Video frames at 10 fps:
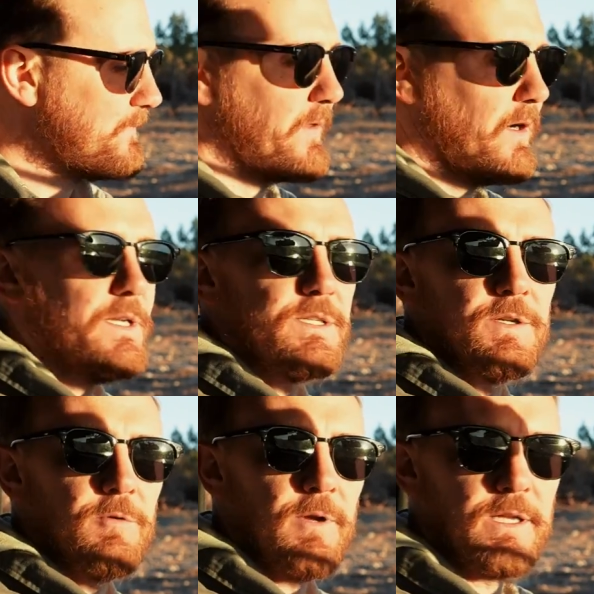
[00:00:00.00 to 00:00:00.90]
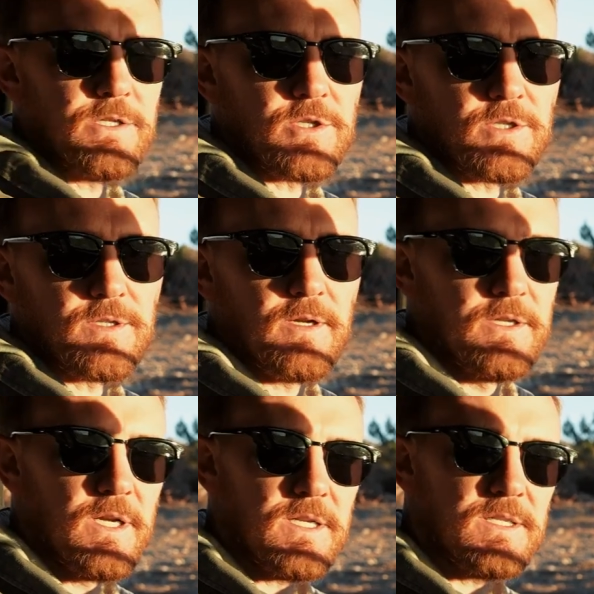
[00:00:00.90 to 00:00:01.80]
32-inch
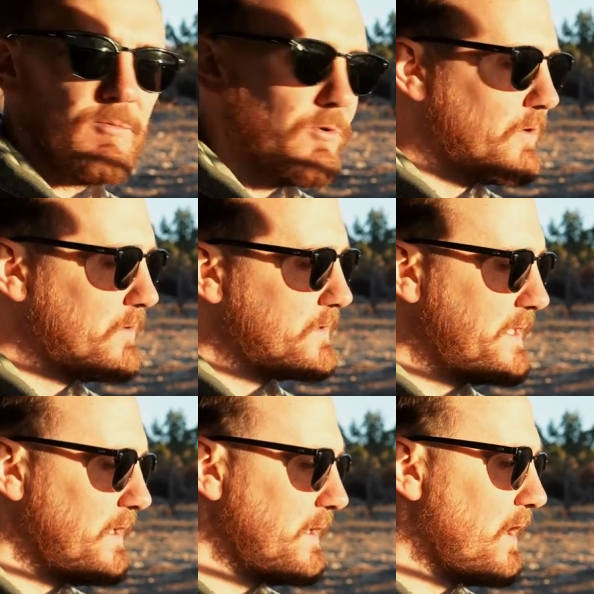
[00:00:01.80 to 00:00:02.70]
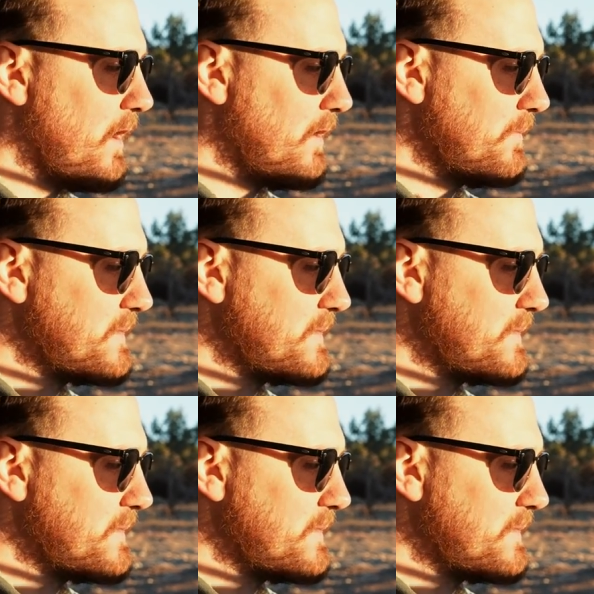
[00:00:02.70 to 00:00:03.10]
adjustable steering column,